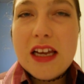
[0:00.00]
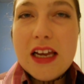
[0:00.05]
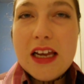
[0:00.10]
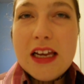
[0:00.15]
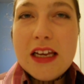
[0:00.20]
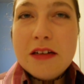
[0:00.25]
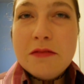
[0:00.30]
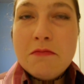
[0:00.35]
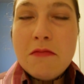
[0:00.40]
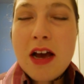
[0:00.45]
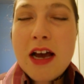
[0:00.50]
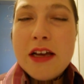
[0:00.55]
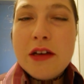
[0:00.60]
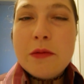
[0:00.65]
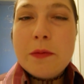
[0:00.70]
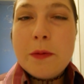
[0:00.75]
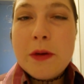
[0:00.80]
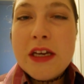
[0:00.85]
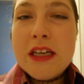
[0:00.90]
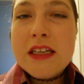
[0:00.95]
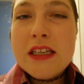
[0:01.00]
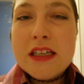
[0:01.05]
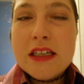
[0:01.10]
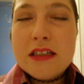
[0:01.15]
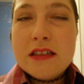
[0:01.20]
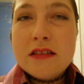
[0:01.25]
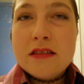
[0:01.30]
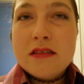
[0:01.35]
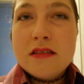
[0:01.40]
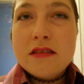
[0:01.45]
In my
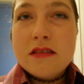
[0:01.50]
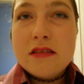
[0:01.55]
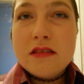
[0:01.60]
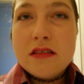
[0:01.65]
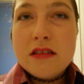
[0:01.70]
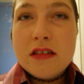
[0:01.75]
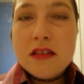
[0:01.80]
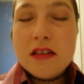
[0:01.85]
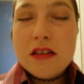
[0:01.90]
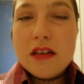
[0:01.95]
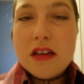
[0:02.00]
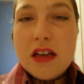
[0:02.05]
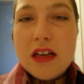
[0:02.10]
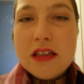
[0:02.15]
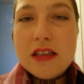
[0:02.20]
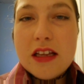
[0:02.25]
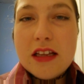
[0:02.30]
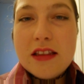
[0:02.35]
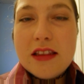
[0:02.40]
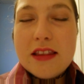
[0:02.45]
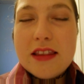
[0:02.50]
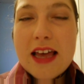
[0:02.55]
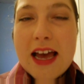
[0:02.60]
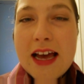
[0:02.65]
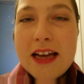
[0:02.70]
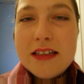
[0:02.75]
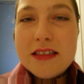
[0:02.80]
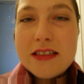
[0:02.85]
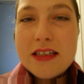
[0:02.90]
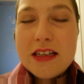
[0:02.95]
opinion,
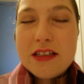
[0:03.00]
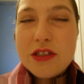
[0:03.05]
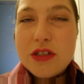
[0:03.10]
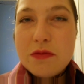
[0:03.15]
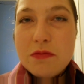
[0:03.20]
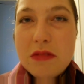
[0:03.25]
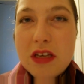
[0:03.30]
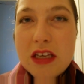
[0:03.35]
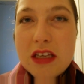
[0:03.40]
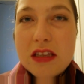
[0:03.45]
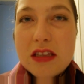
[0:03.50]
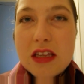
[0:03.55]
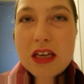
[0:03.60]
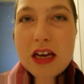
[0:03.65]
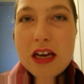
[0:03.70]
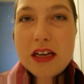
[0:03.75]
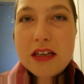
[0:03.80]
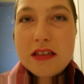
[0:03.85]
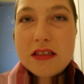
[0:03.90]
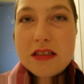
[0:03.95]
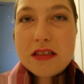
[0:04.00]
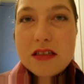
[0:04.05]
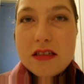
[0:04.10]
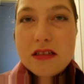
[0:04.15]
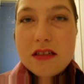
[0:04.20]
that says to me that